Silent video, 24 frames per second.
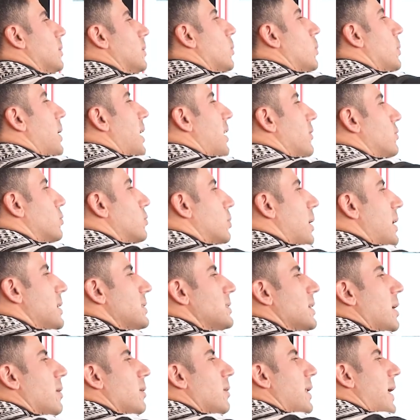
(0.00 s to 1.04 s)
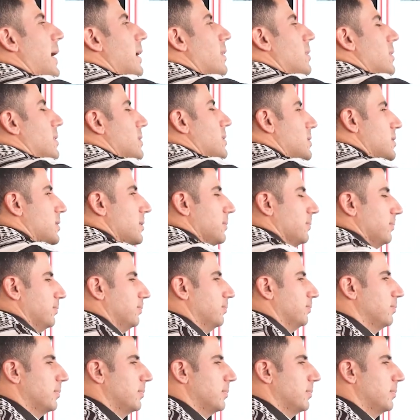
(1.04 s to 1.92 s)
we have to write down like this.